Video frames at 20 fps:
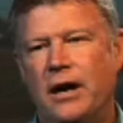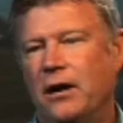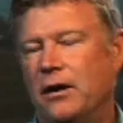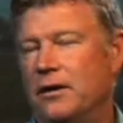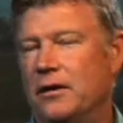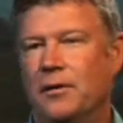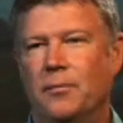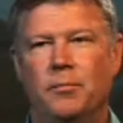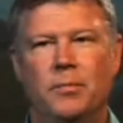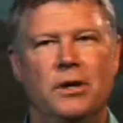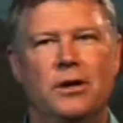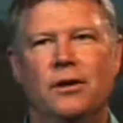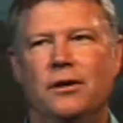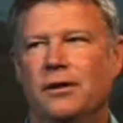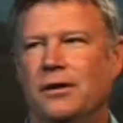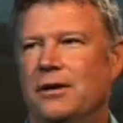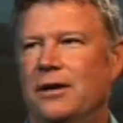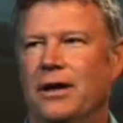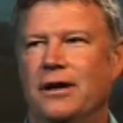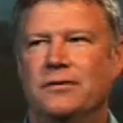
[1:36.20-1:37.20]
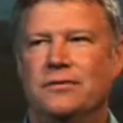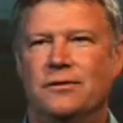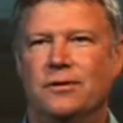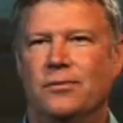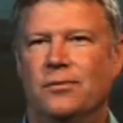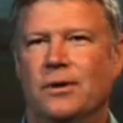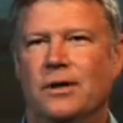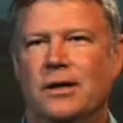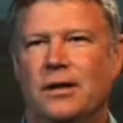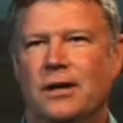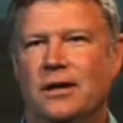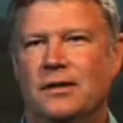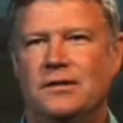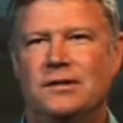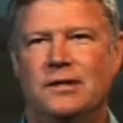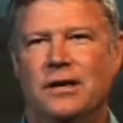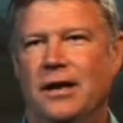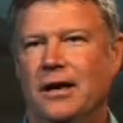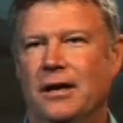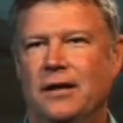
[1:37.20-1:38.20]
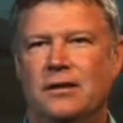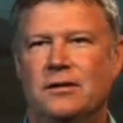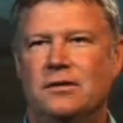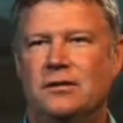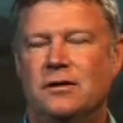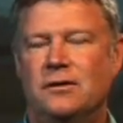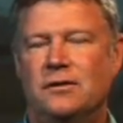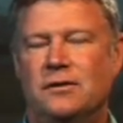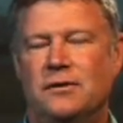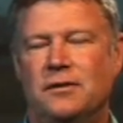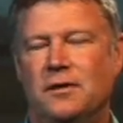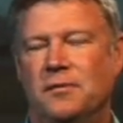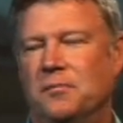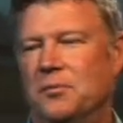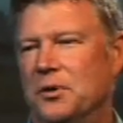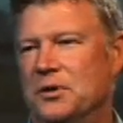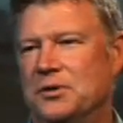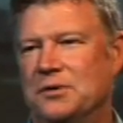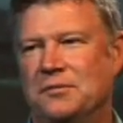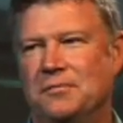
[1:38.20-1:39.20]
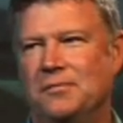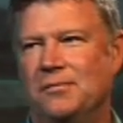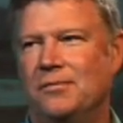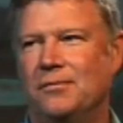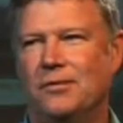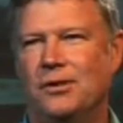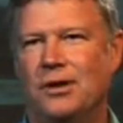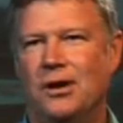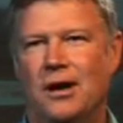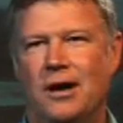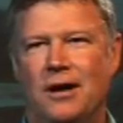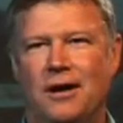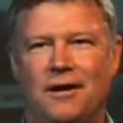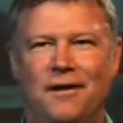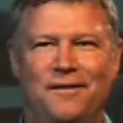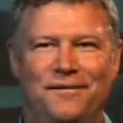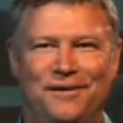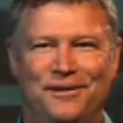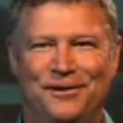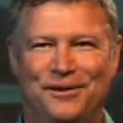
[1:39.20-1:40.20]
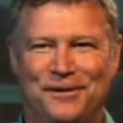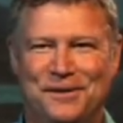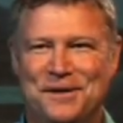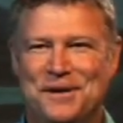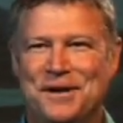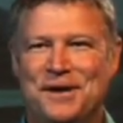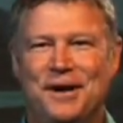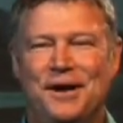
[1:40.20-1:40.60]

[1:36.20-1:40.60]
Out in the middle of the desert, what can I say? It's the most god-awful,